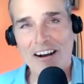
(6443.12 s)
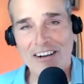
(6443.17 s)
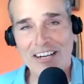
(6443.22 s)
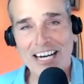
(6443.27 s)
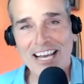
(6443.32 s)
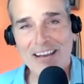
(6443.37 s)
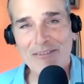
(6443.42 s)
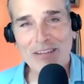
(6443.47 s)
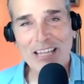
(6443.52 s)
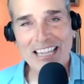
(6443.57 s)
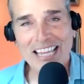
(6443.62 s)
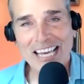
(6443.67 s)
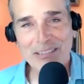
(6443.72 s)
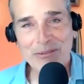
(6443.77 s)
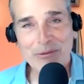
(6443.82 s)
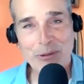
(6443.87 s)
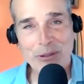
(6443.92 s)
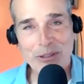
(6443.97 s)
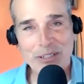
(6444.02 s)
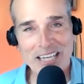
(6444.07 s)
are going to have the
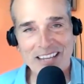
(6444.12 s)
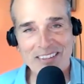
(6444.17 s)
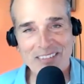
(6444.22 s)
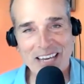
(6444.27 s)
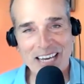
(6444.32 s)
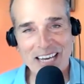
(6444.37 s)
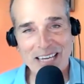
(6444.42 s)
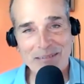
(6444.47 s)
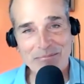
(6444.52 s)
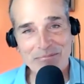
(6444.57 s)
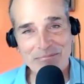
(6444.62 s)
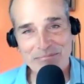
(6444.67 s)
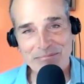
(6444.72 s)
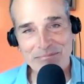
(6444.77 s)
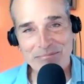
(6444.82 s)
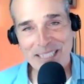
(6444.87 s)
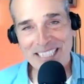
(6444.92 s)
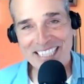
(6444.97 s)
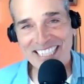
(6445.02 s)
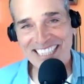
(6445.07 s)
last word on that
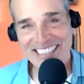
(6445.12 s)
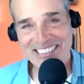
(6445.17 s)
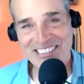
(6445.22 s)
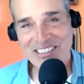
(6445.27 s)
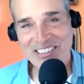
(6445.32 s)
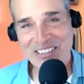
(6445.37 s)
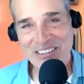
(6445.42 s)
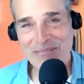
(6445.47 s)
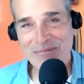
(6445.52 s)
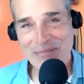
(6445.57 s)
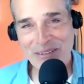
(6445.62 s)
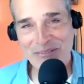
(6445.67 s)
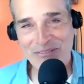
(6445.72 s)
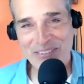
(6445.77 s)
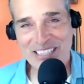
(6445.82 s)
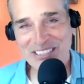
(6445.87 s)
because you have been